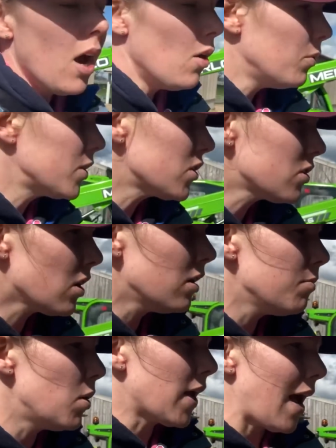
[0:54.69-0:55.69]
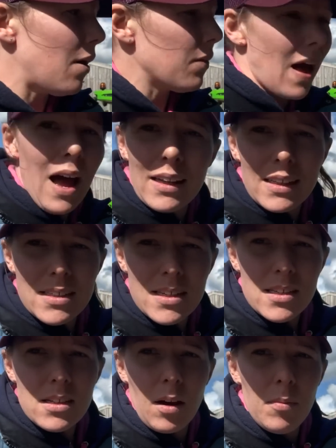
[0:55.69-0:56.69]
we're just going to muck out the handling
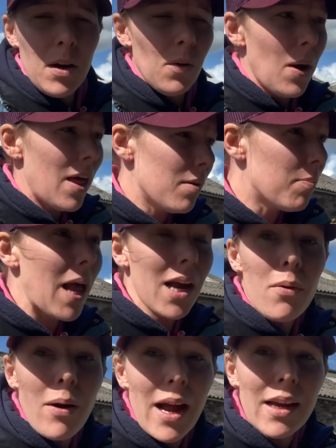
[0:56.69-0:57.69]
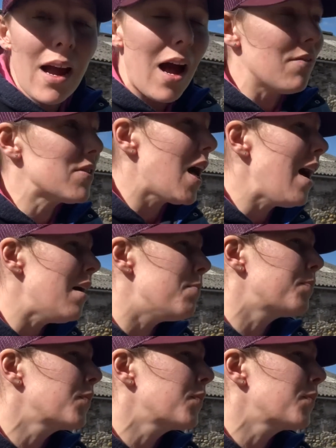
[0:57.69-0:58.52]
system where the black and white calves are.